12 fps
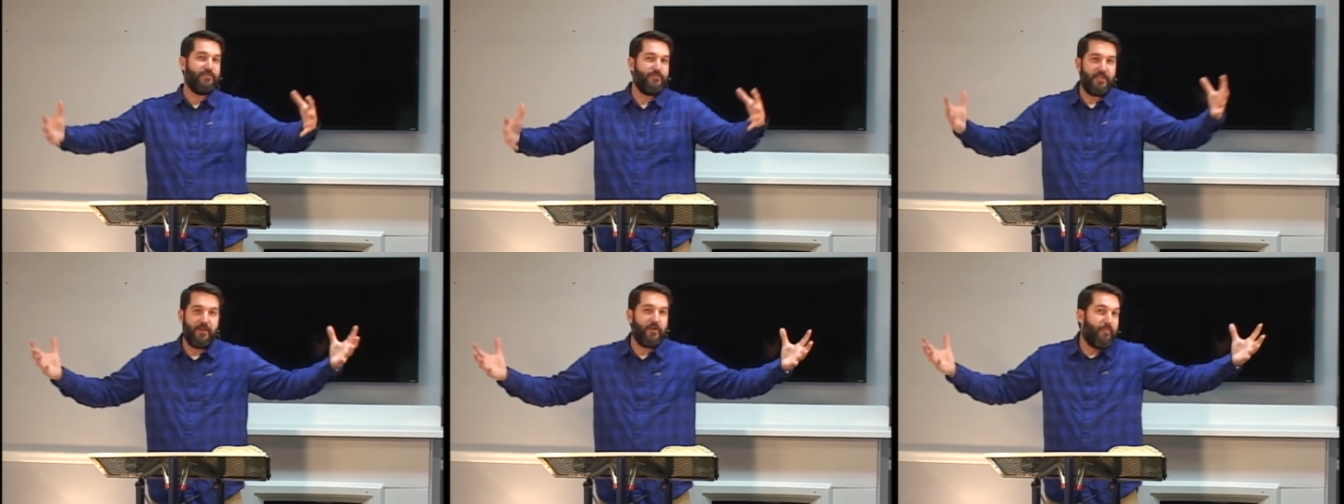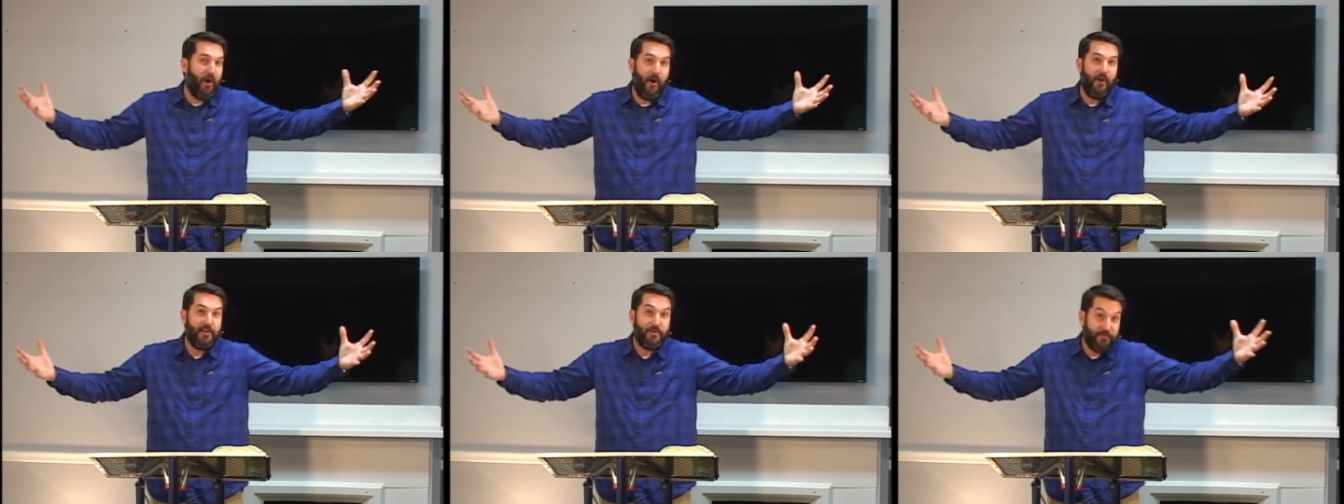They're there to
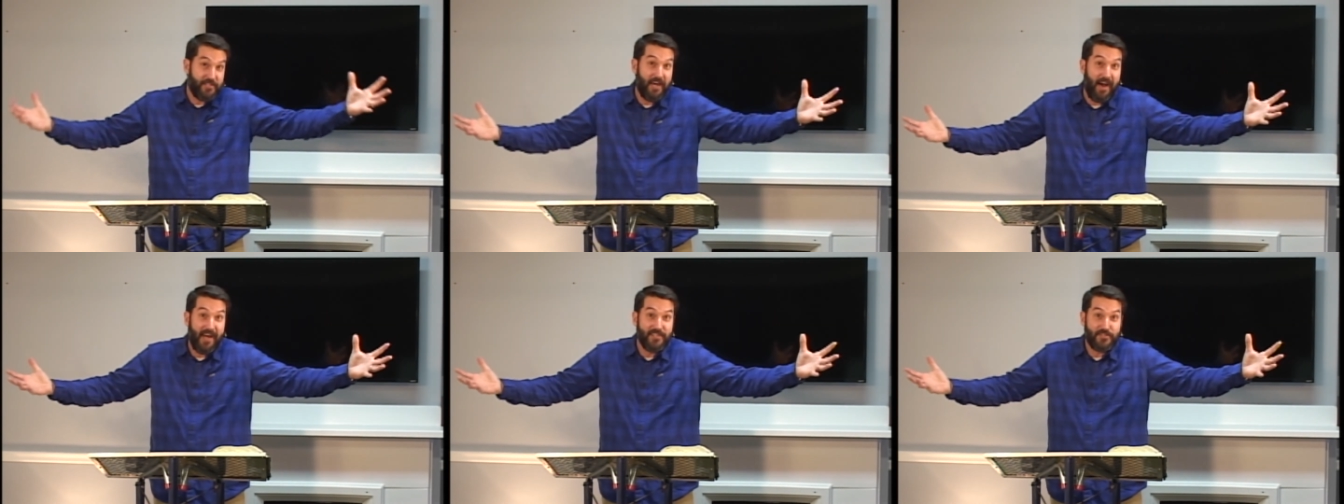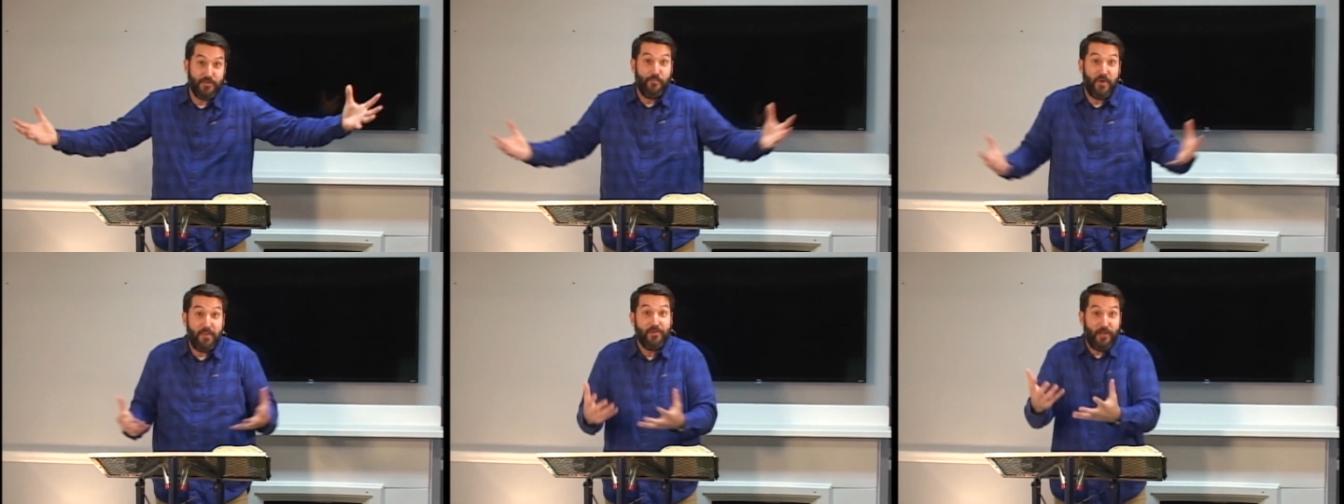party with us, and
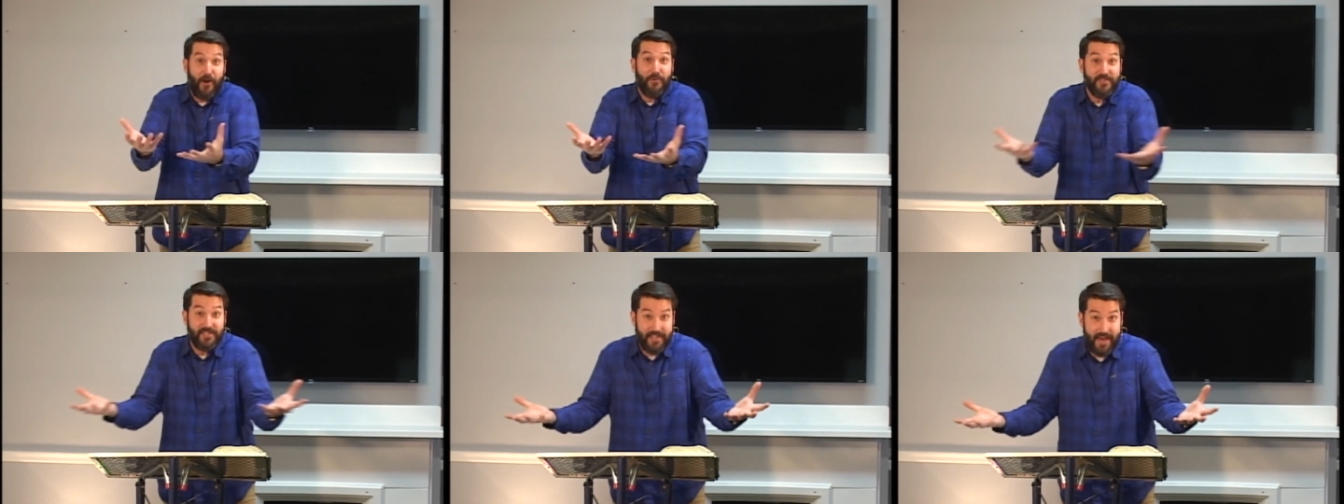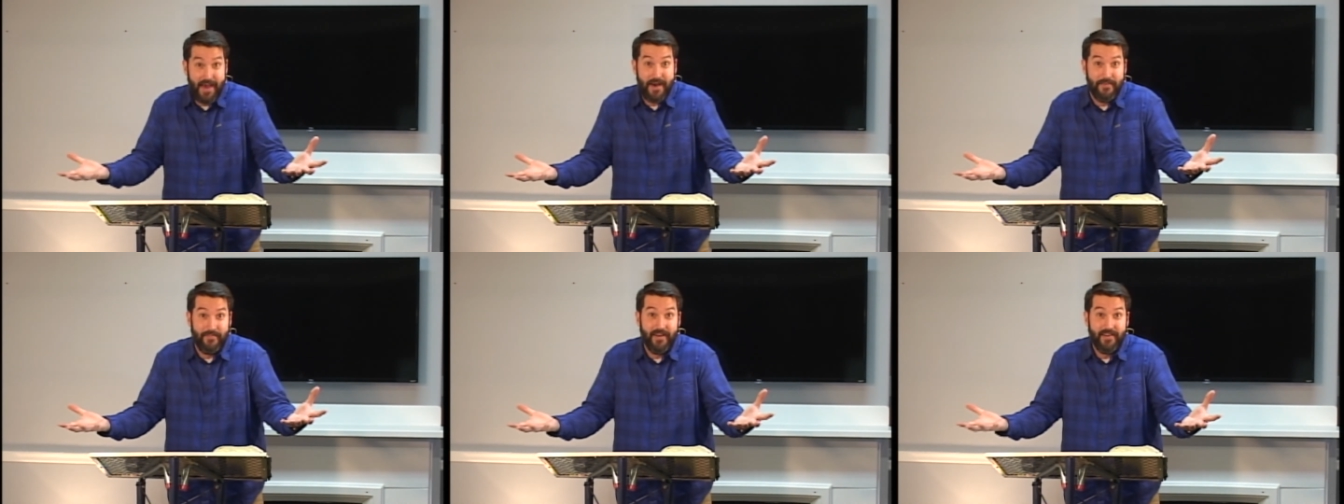we belong with
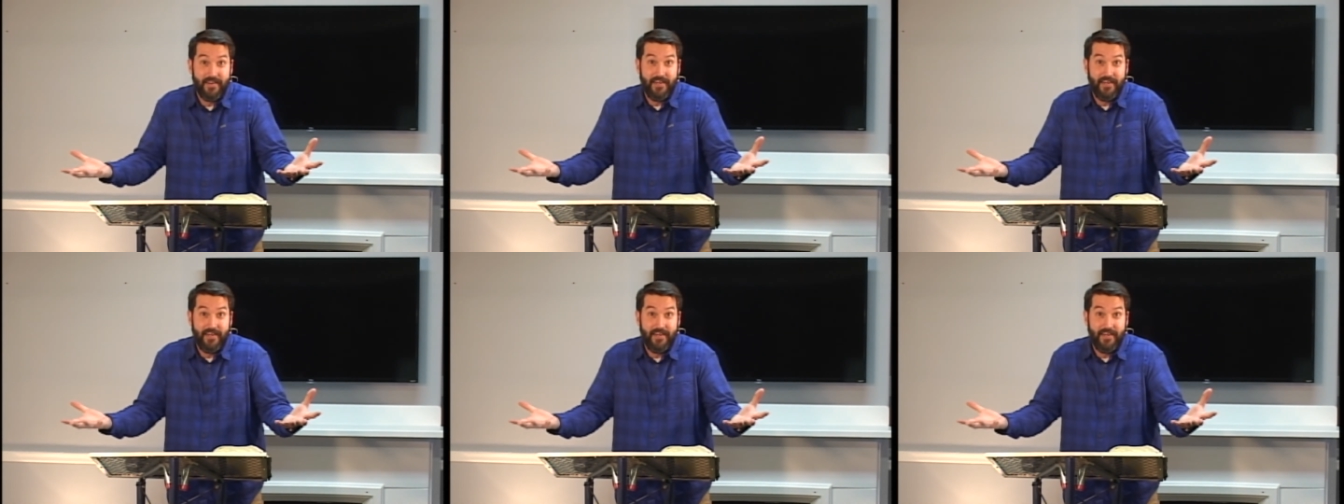them